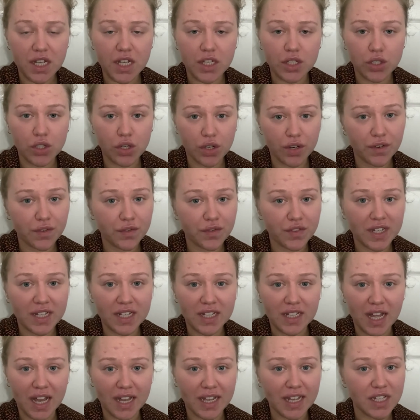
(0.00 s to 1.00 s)
is gonna feel
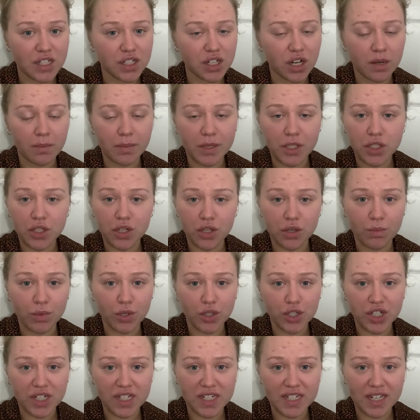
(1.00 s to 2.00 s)
like it's gonna be too
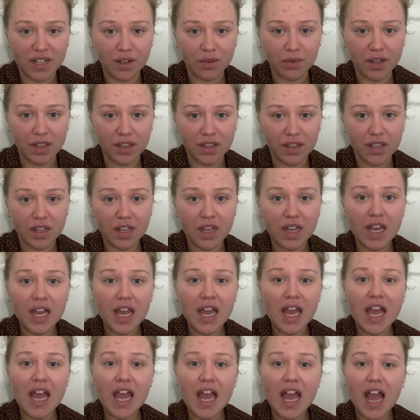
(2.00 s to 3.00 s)
much to deal with.
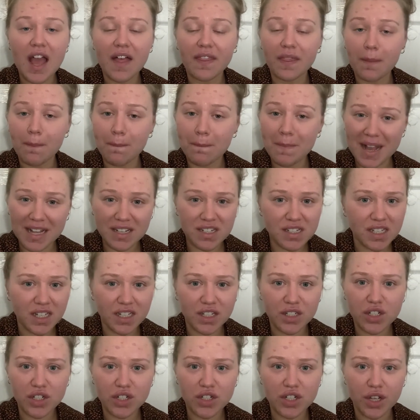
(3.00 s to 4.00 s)
And the best thing
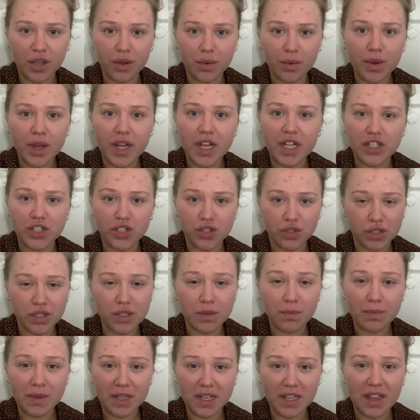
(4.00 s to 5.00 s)
to do is just to
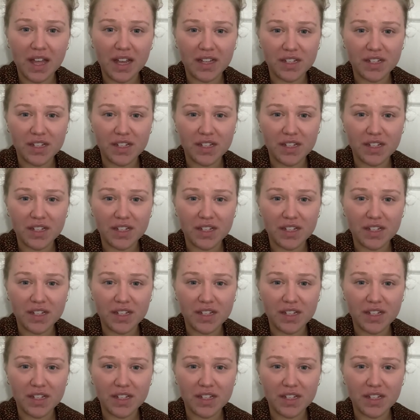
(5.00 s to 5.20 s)
be their